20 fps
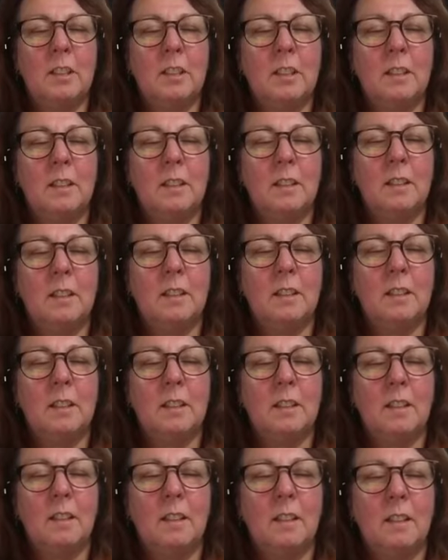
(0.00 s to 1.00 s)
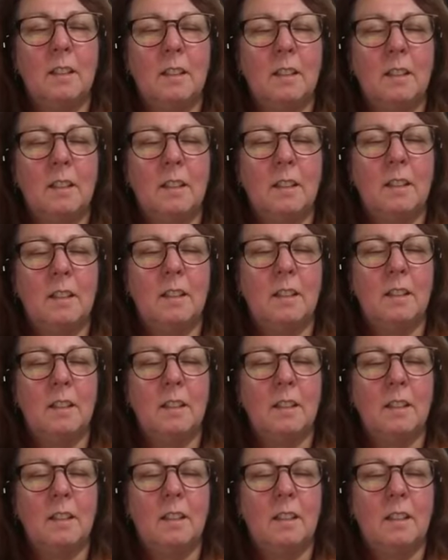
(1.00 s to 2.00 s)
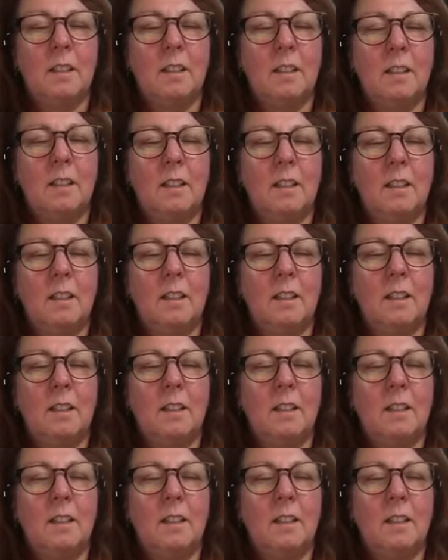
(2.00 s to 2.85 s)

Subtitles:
[no speech]